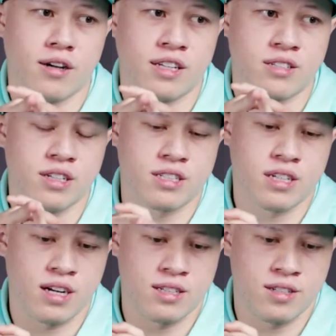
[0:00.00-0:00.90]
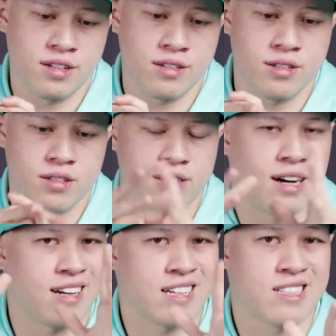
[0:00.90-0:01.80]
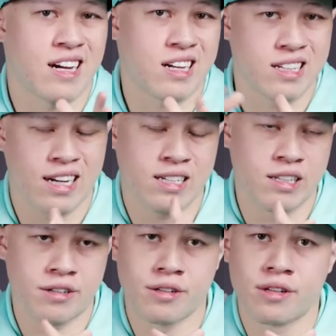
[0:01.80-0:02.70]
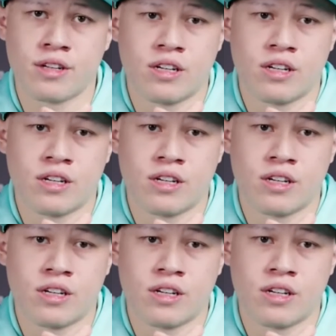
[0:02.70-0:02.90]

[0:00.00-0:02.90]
in six contests, not exactly ideal,